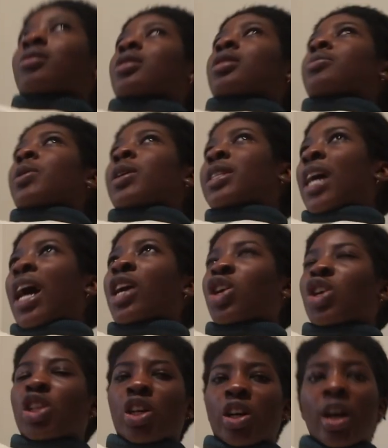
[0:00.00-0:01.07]

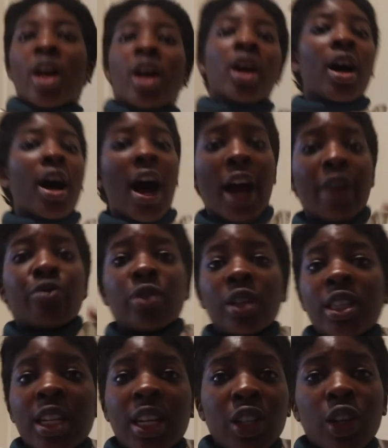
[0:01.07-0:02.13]
spectacular. I really
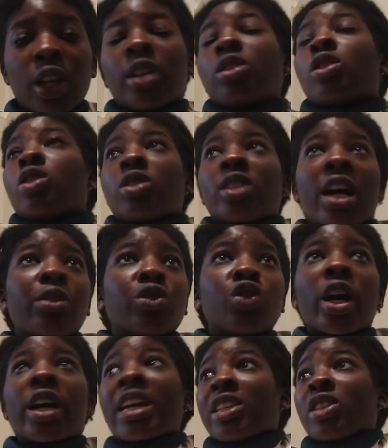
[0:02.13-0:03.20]
didn't, the
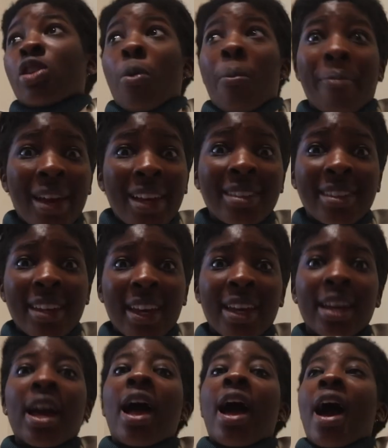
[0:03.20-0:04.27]
soundtrack is
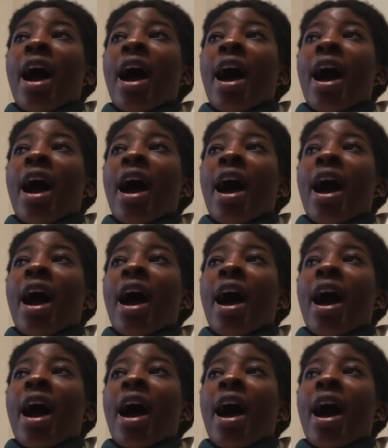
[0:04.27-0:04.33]
amazing.